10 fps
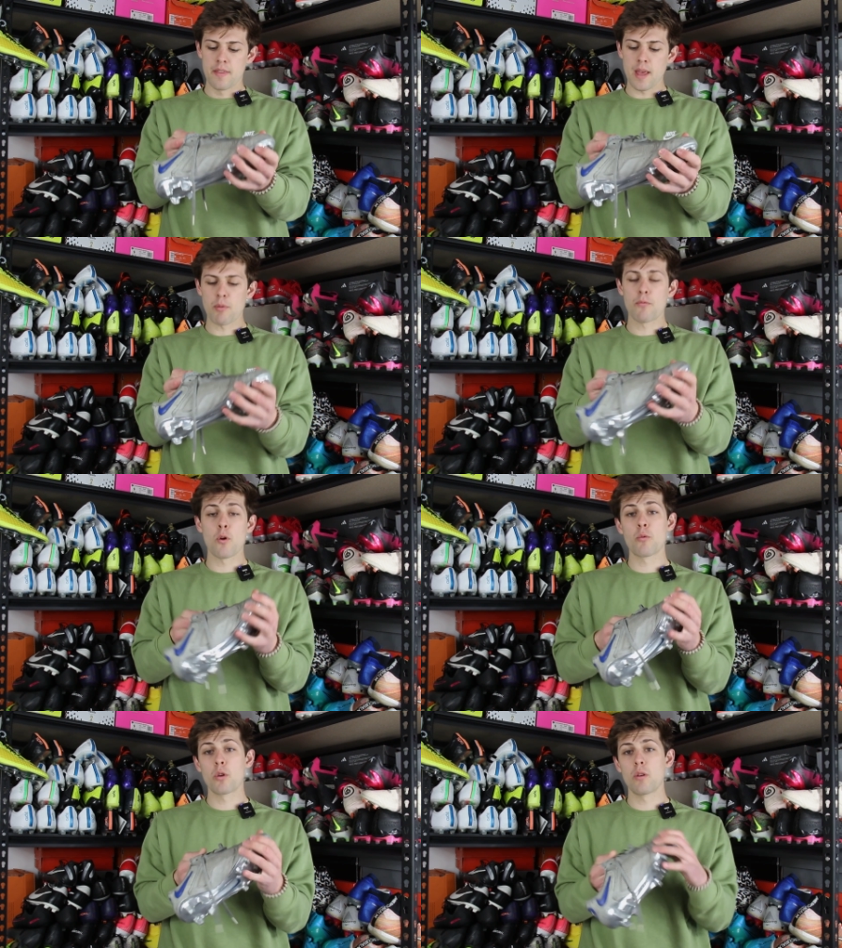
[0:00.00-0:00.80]
That
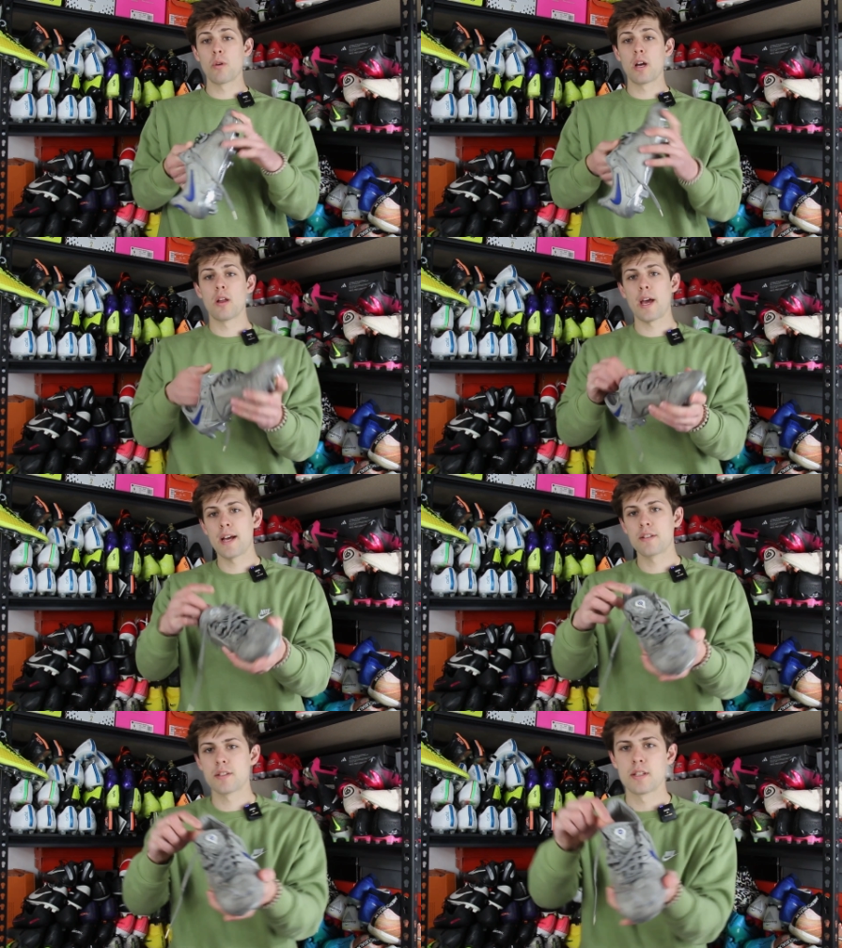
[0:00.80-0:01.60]
performed really well. It
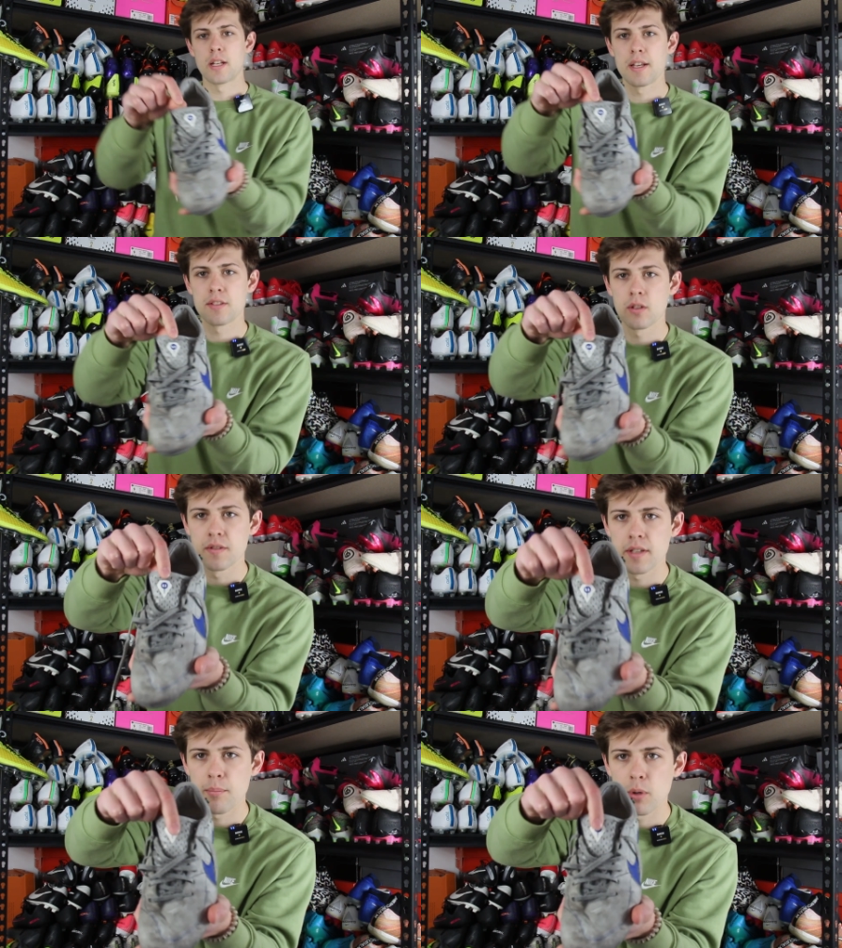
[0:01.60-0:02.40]
has just a nice
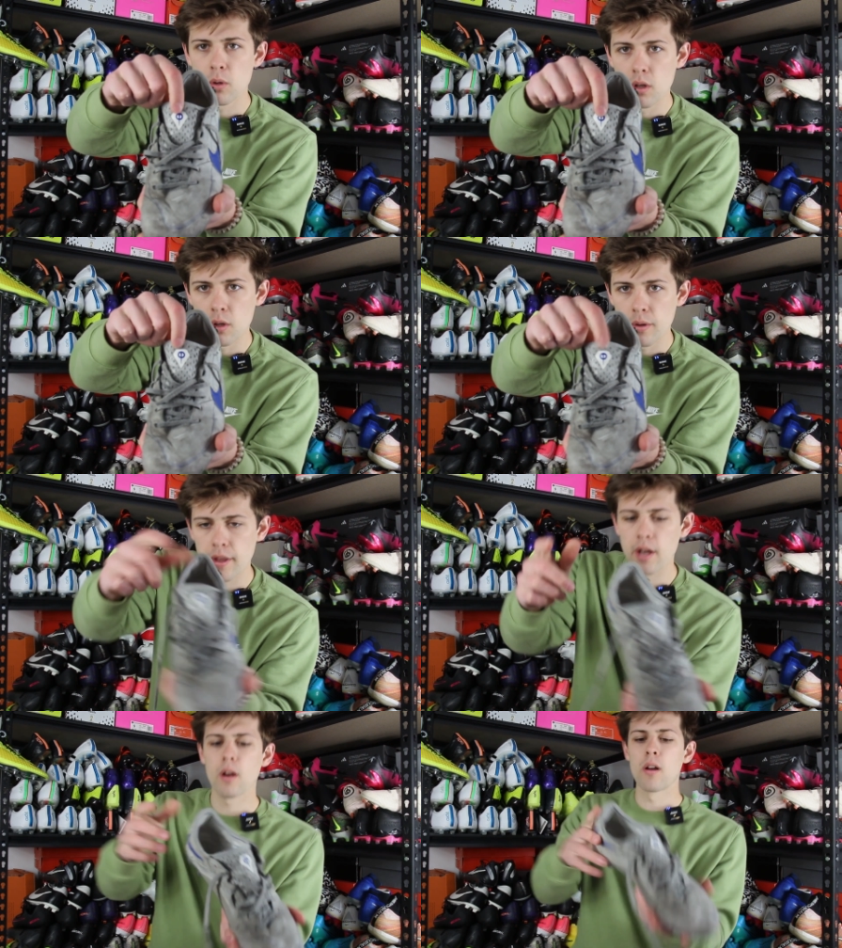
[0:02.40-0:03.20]
little Tiempo logo
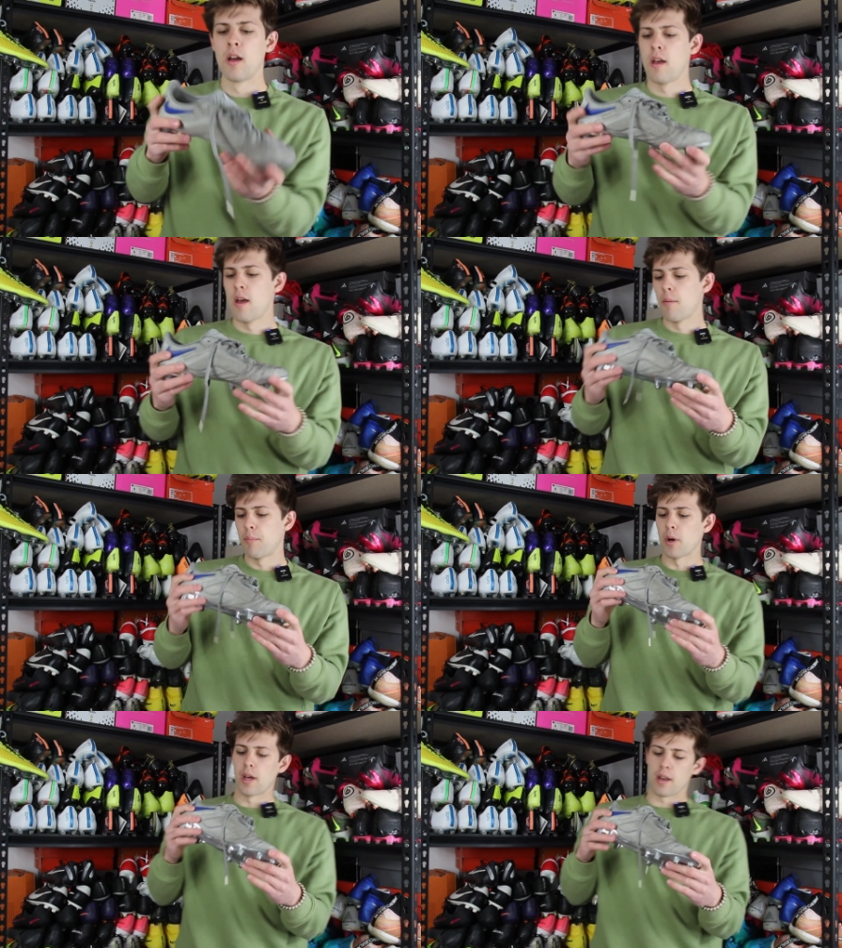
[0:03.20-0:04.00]
there.
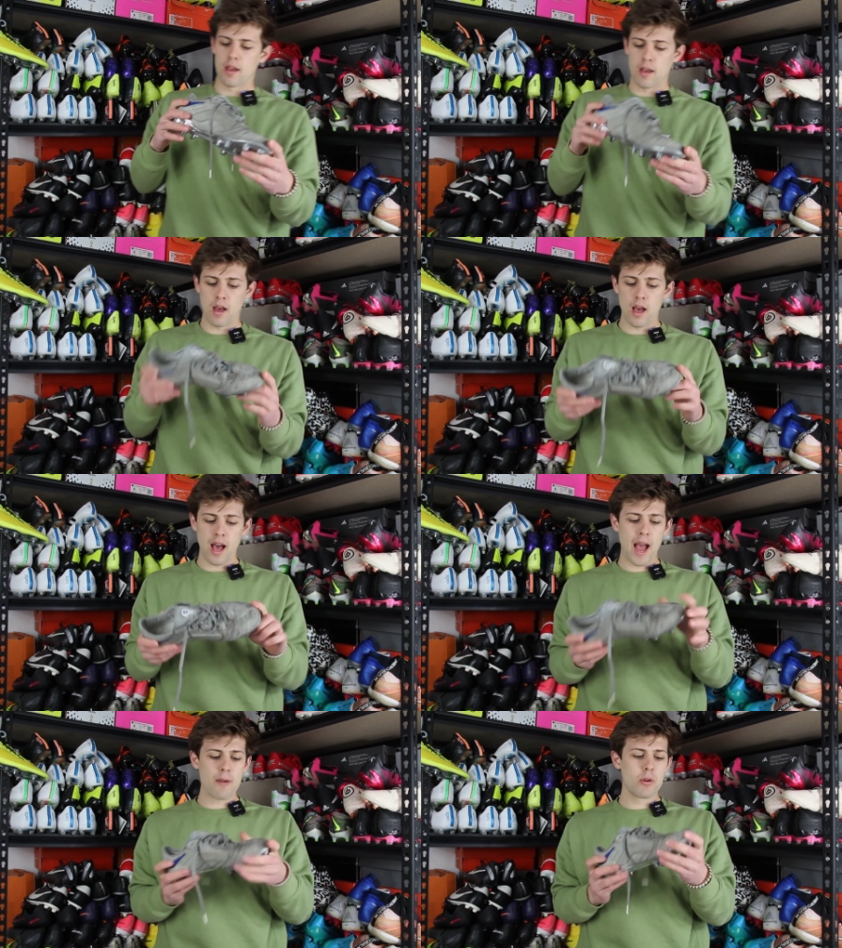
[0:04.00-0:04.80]
But
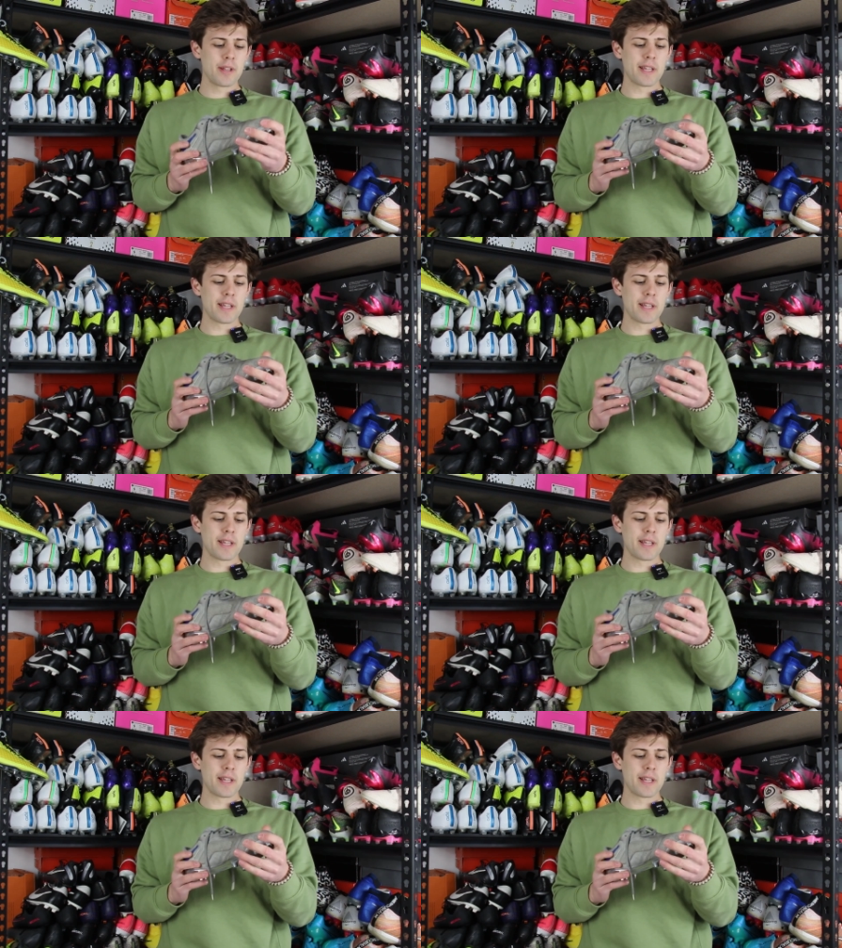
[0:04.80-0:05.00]
I really